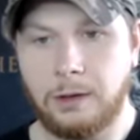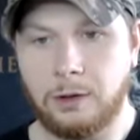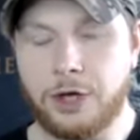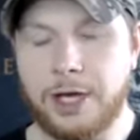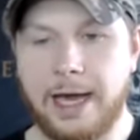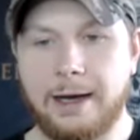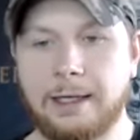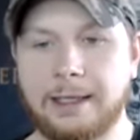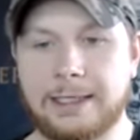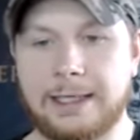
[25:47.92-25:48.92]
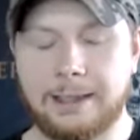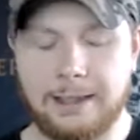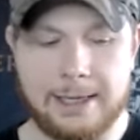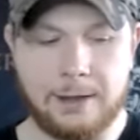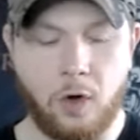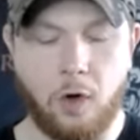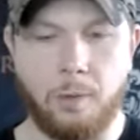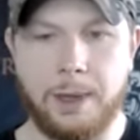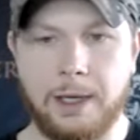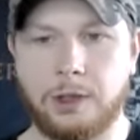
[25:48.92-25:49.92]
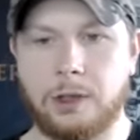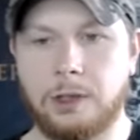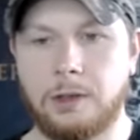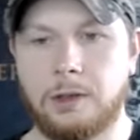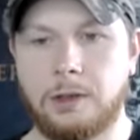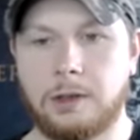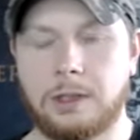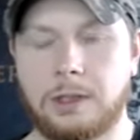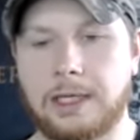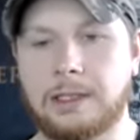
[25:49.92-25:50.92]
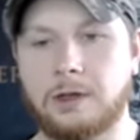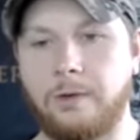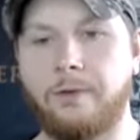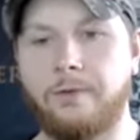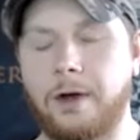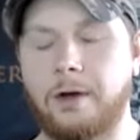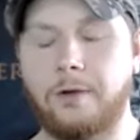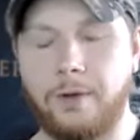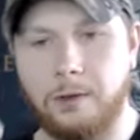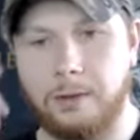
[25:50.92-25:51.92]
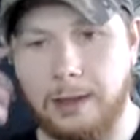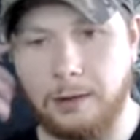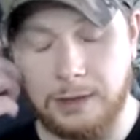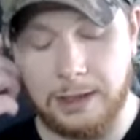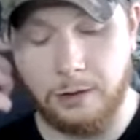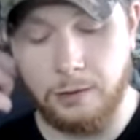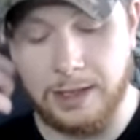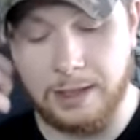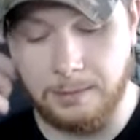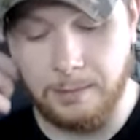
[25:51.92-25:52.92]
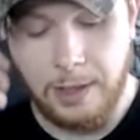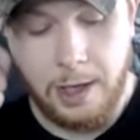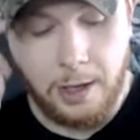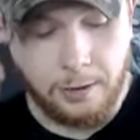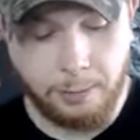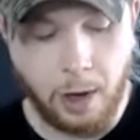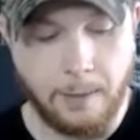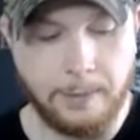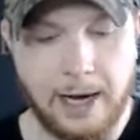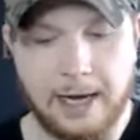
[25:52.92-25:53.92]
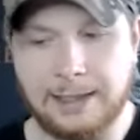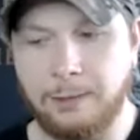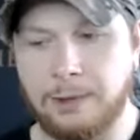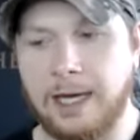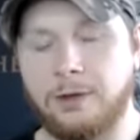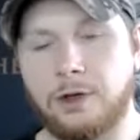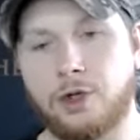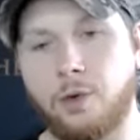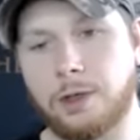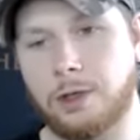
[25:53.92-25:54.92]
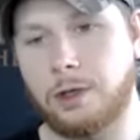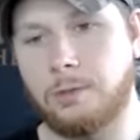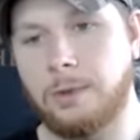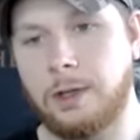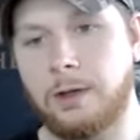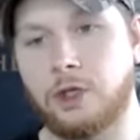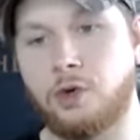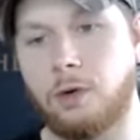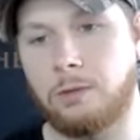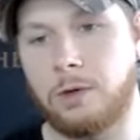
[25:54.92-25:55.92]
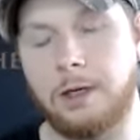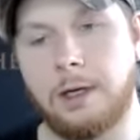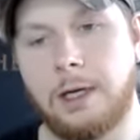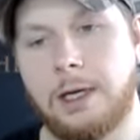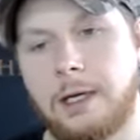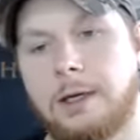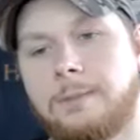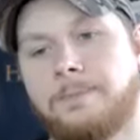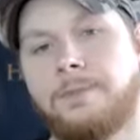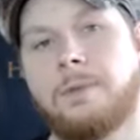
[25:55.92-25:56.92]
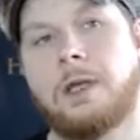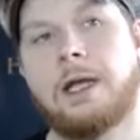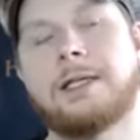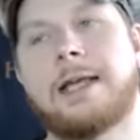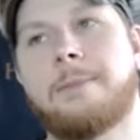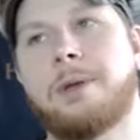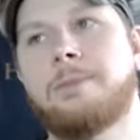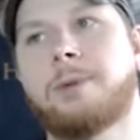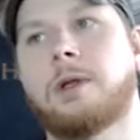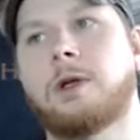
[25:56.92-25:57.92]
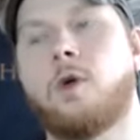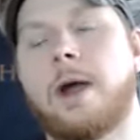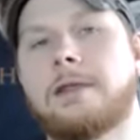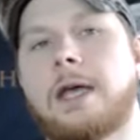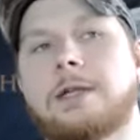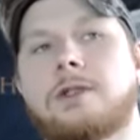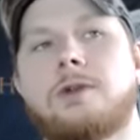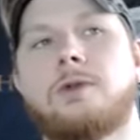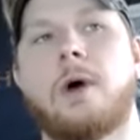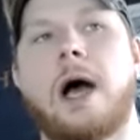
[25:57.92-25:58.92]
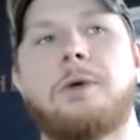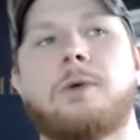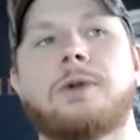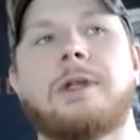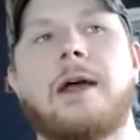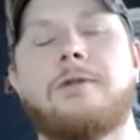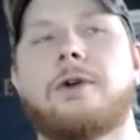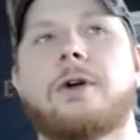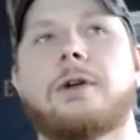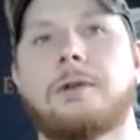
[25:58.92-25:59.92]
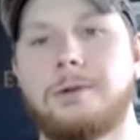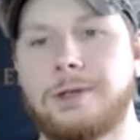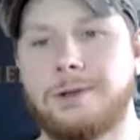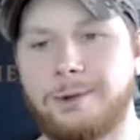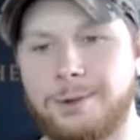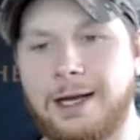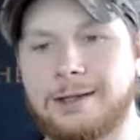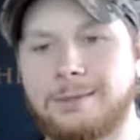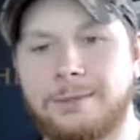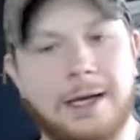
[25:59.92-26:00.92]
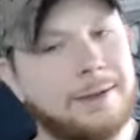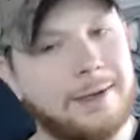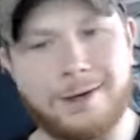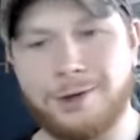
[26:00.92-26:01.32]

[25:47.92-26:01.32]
Looking at it holistically at the whole picture, success is going from failure to failure without losing enthusiasm. The problem that I see with that in the short term, in the short run, is that people equate that to I will never lose enthusiasm. That's not